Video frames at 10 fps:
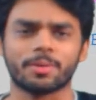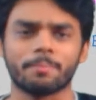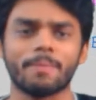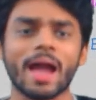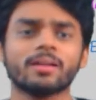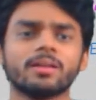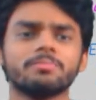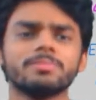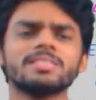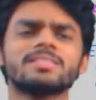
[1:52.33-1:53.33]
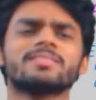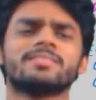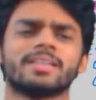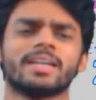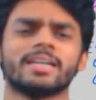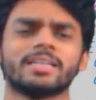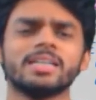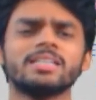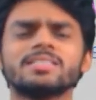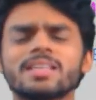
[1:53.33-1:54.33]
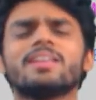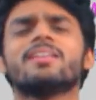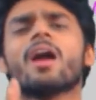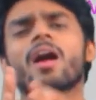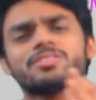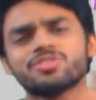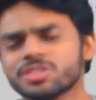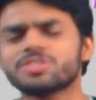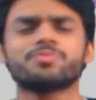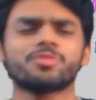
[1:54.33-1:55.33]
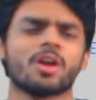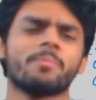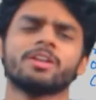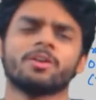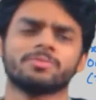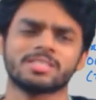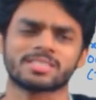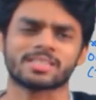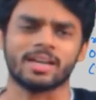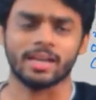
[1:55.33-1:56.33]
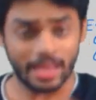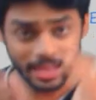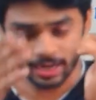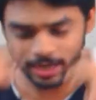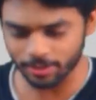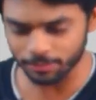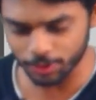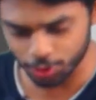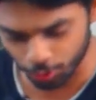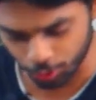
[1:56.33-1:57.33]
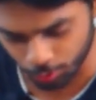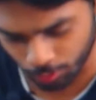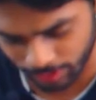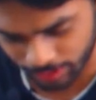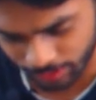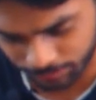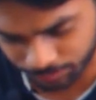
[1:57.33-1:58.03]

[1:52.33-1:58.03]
Magnum means great. It is the largest foramen of the skull. Let me show you here.